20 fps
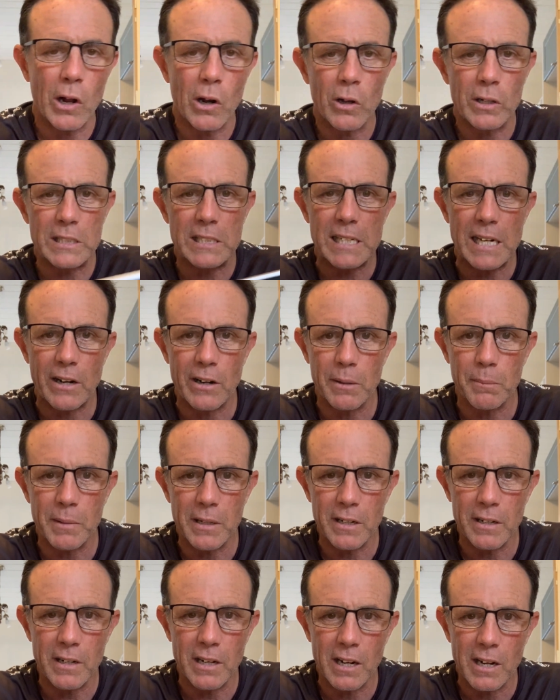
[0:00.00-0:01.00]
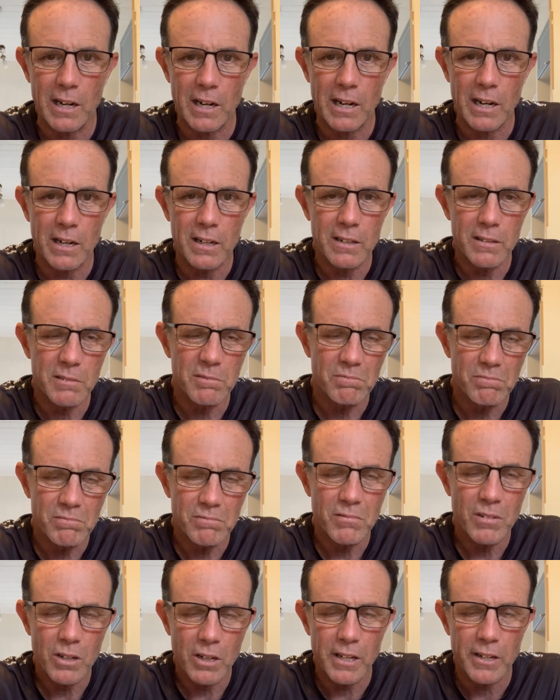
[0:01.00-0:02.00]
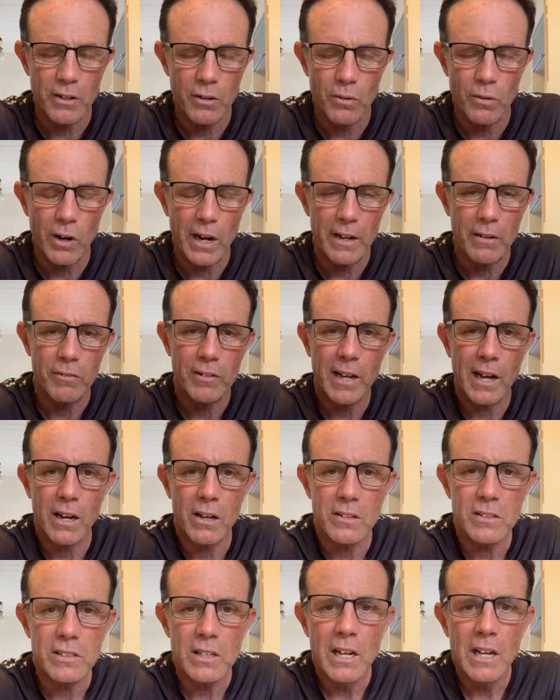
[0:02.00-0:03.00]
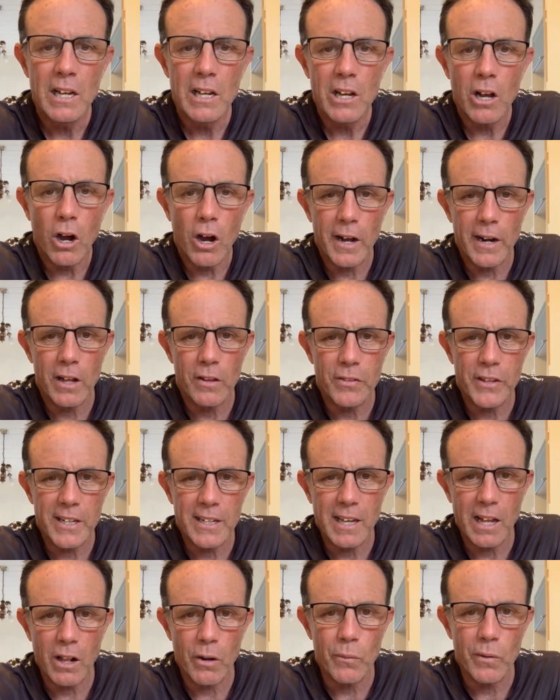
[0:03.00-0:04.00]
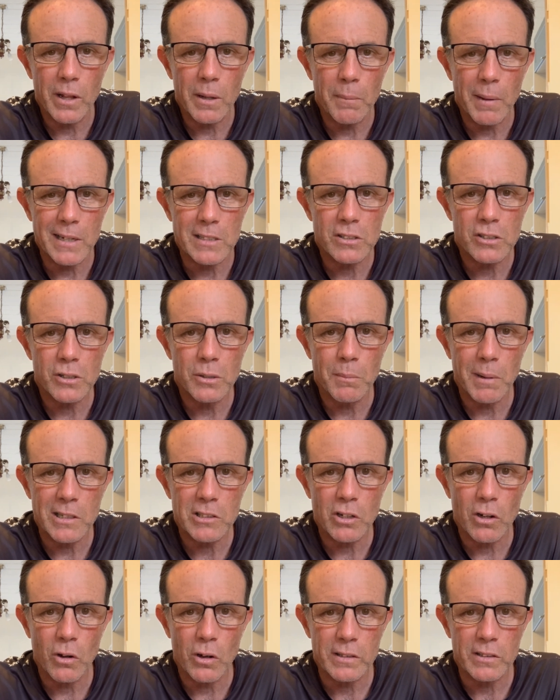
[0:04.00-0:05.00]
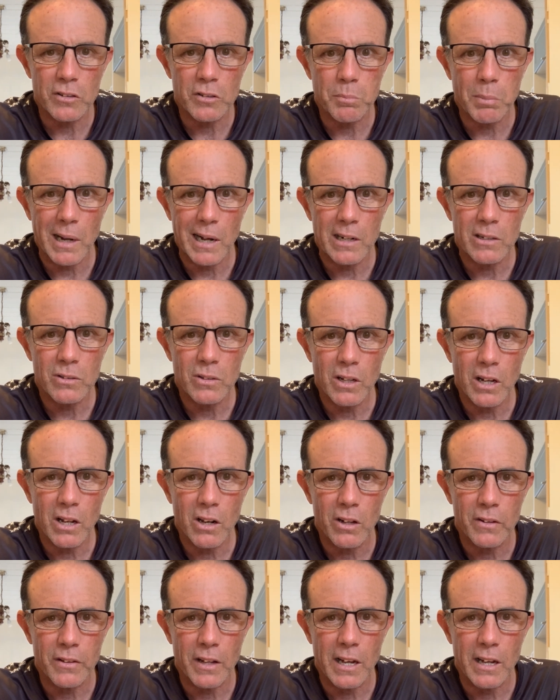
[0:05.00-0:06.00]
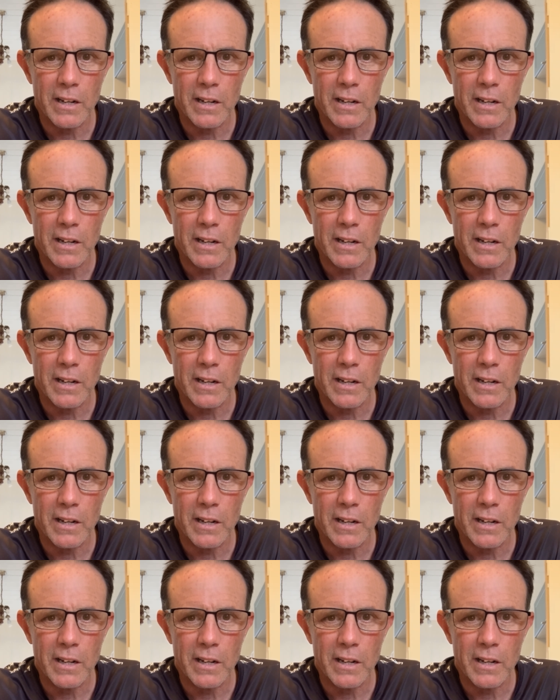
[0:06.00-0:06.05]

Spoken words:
like to carry them in an array of colours. I don't think colour really makes too much. I like the sparkle. I like